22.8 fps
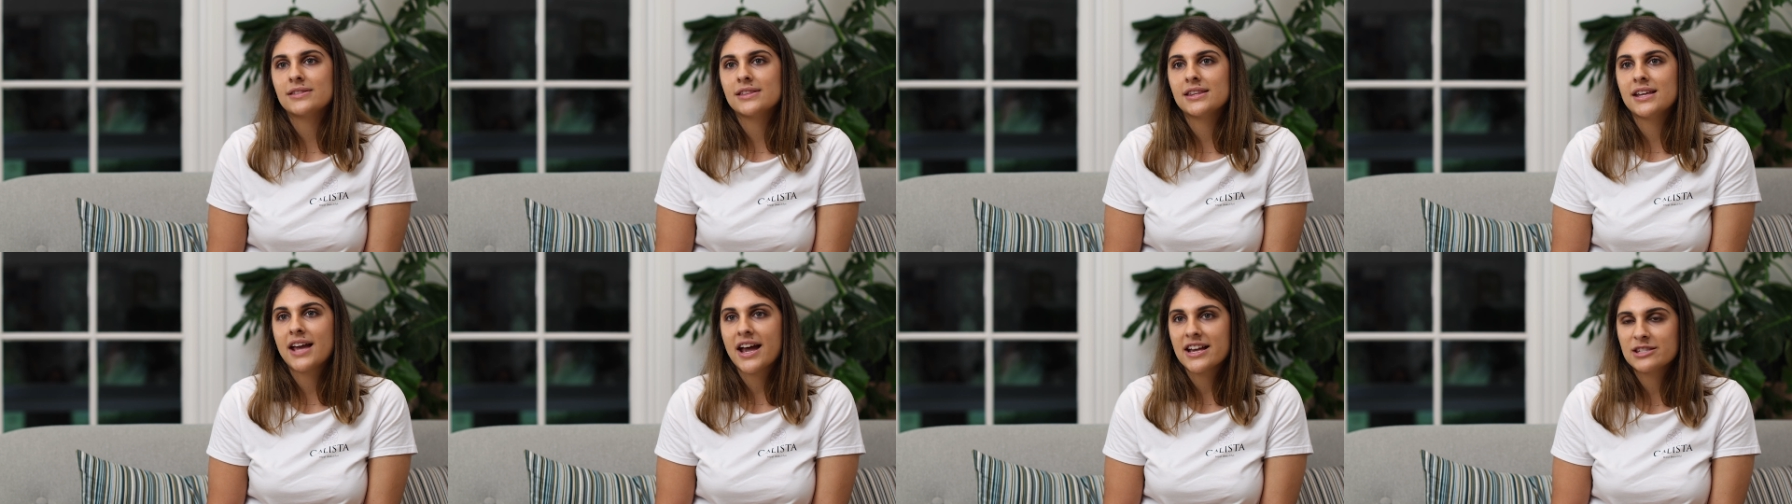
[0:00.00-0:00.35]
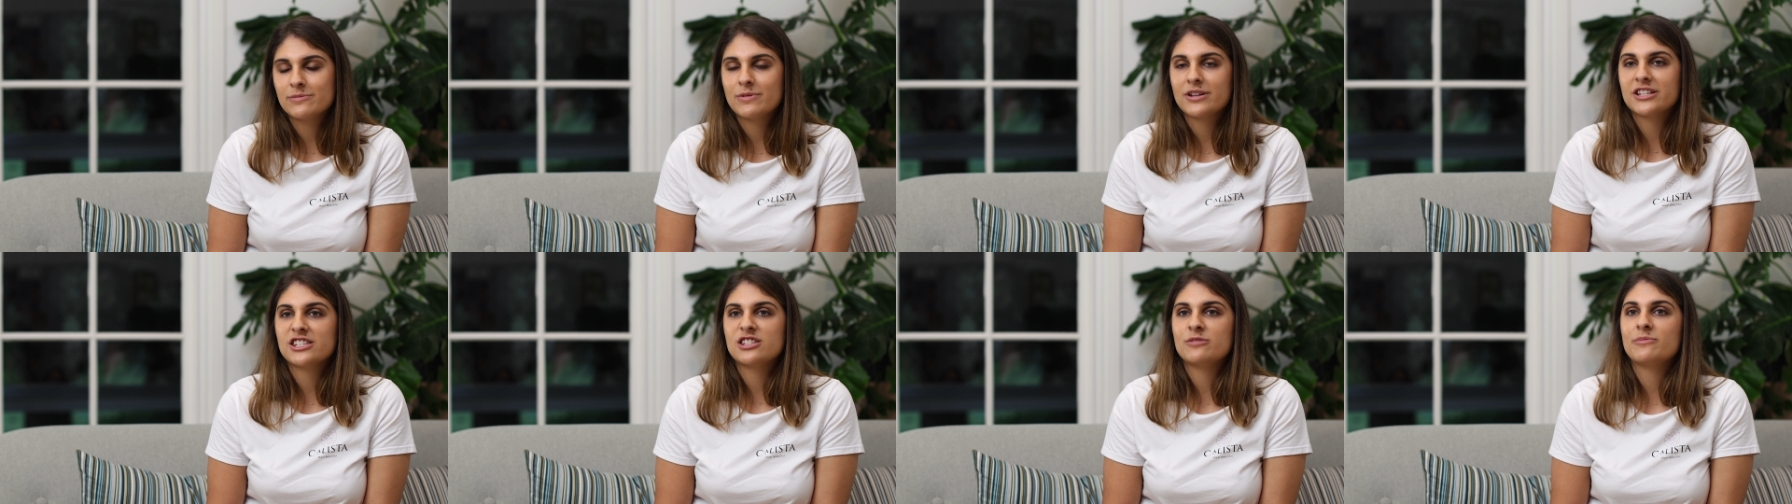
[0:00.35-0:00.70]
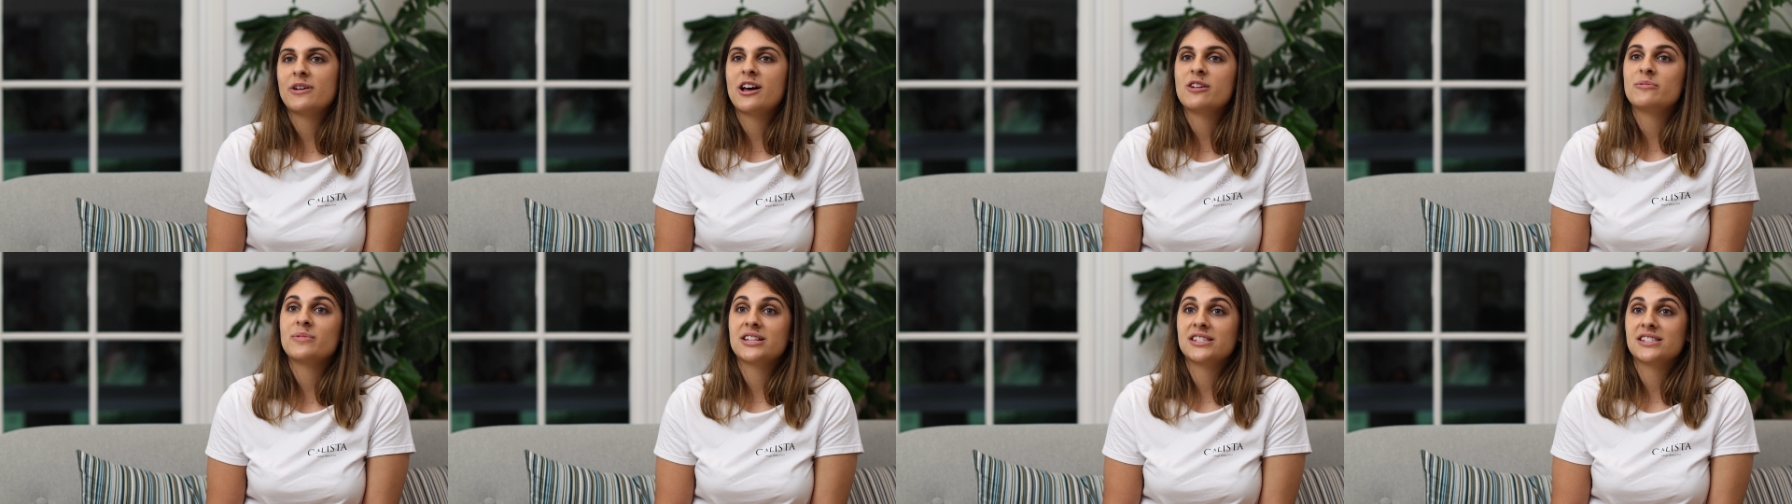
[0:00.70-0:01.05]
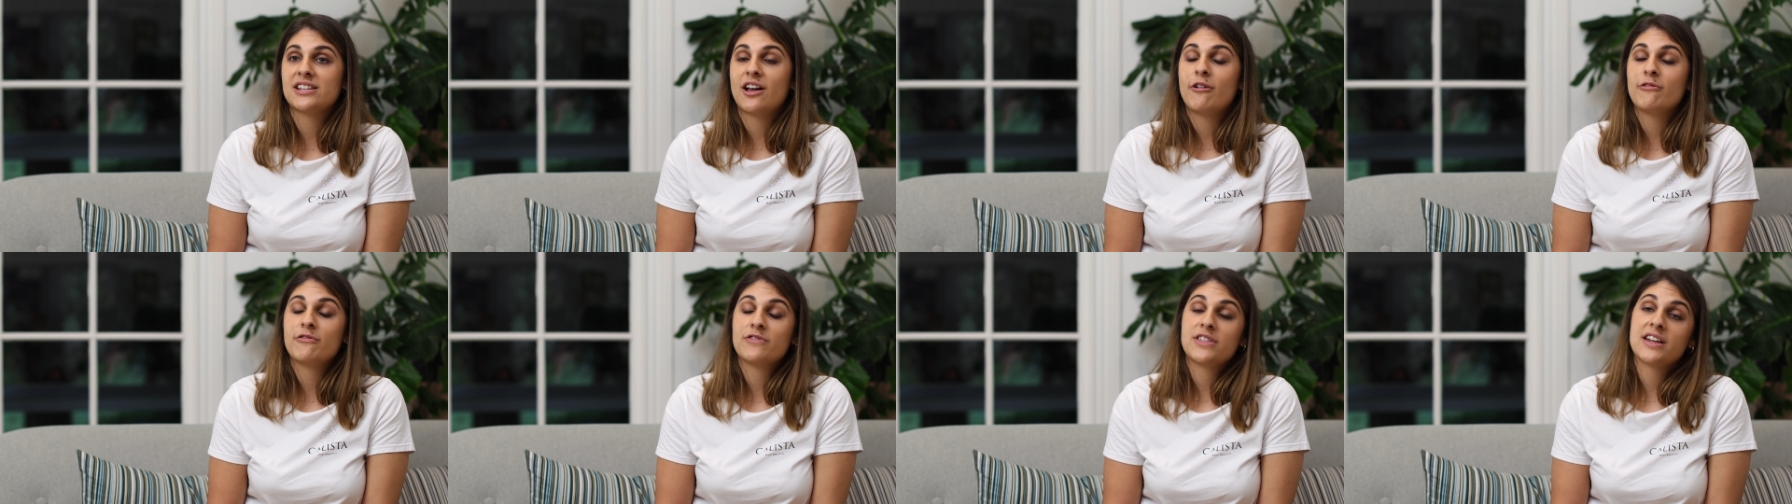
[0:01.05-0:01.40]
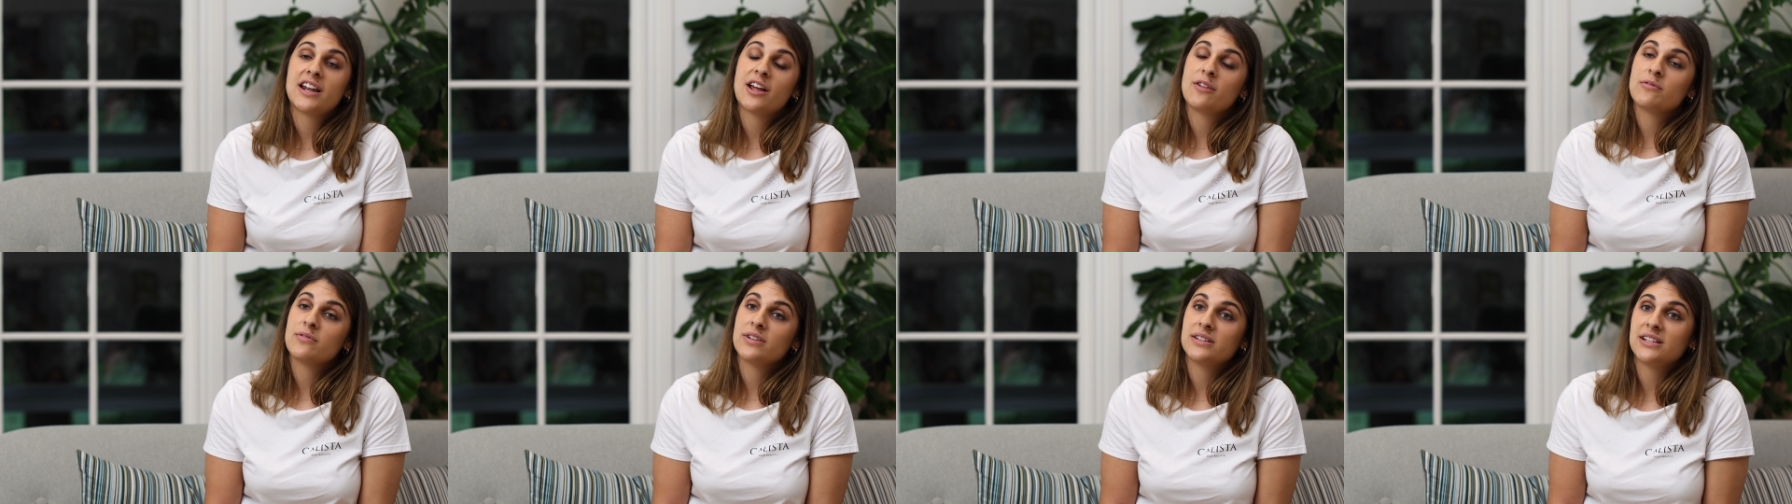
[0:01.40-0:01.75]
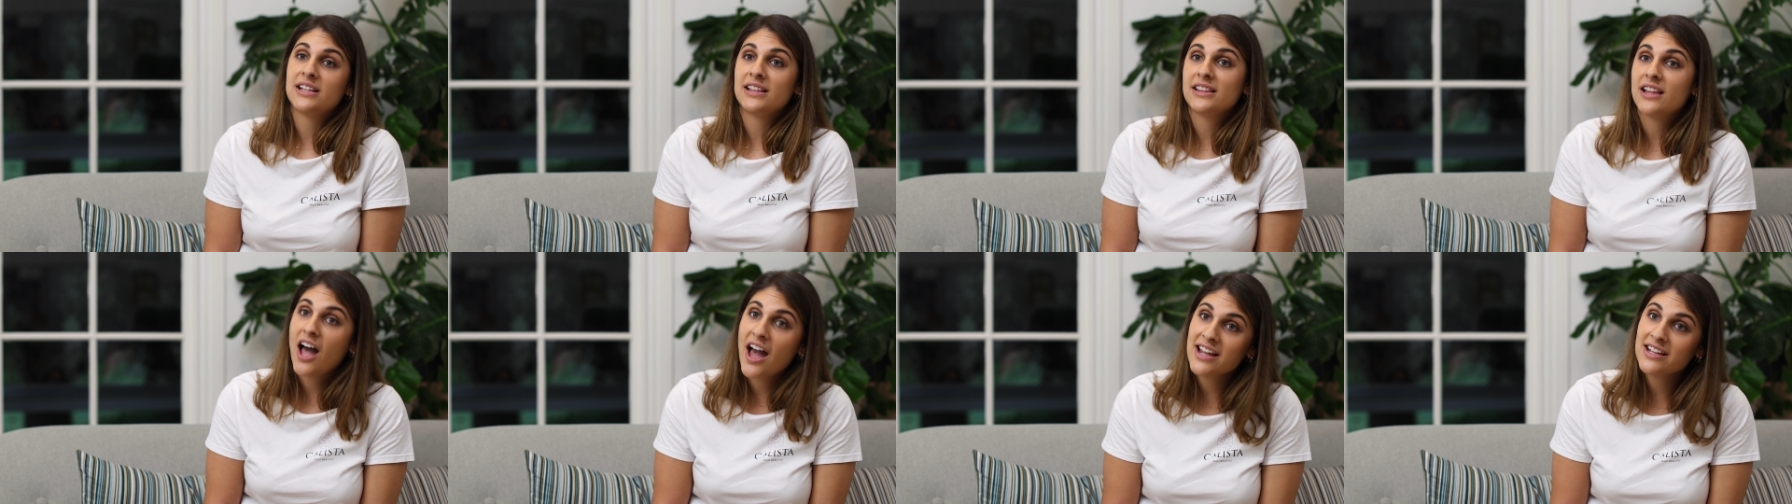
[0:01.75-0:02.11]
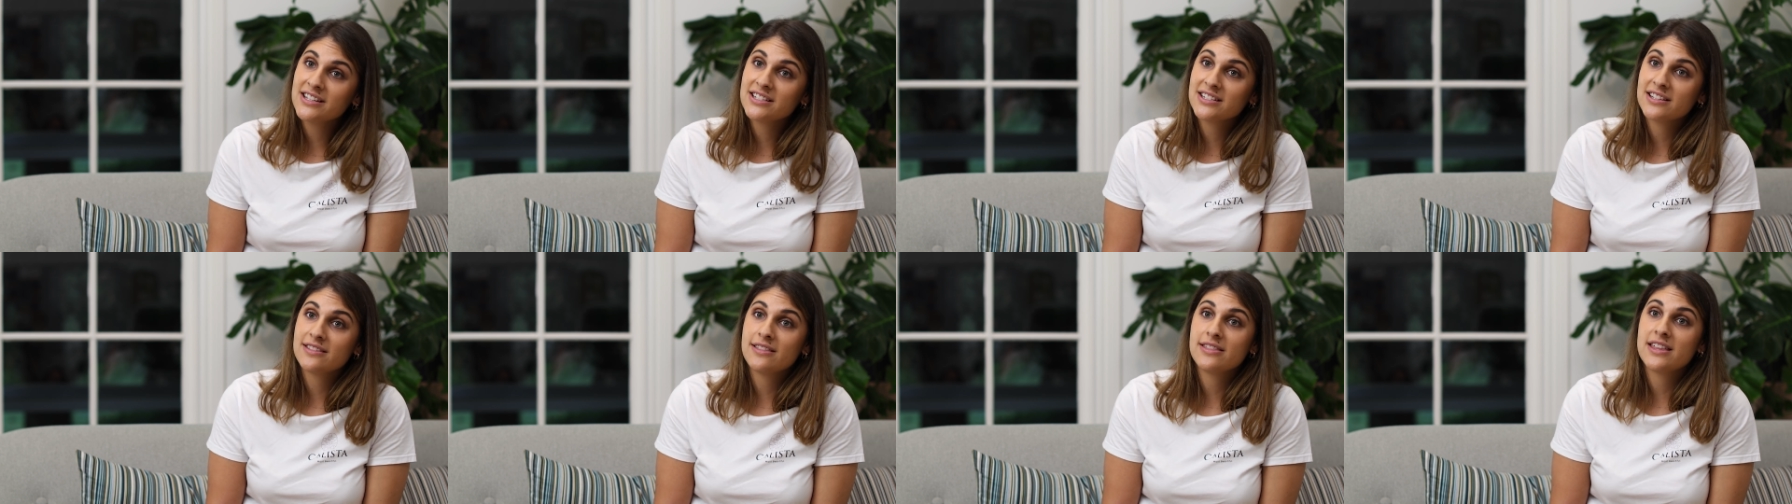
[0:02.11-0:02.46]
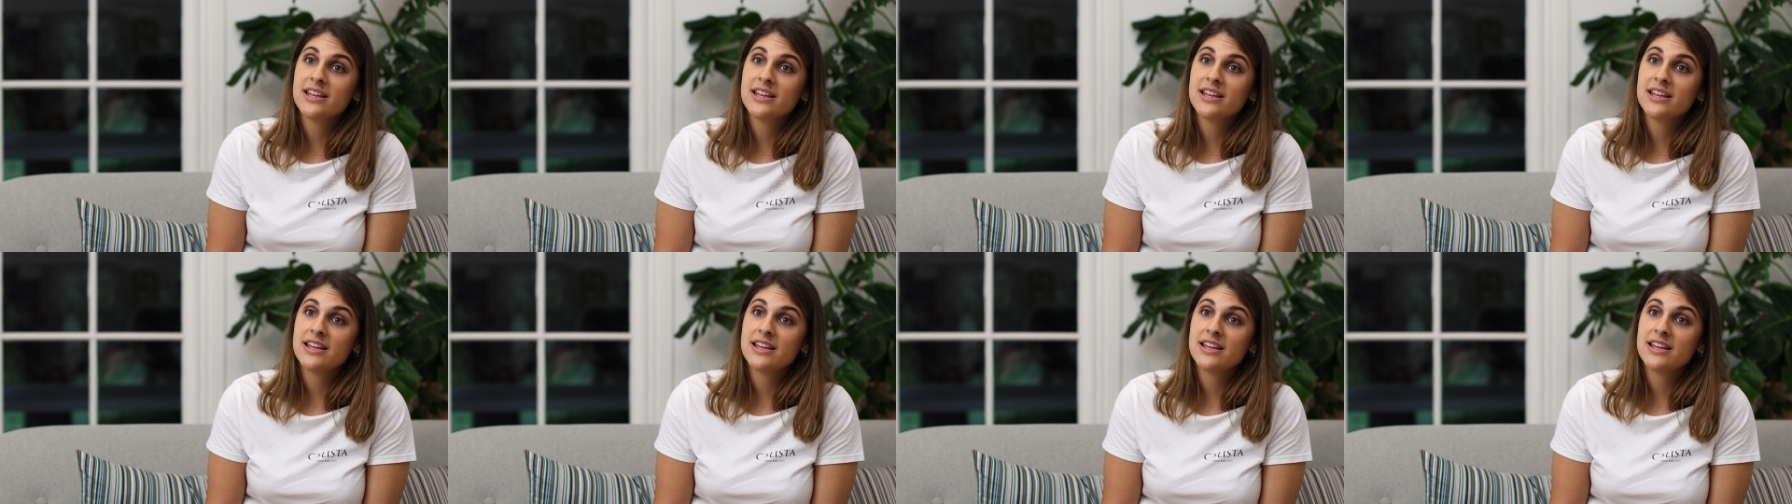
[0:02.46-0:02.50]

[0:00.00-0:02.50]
the aspects about myself that I really liked and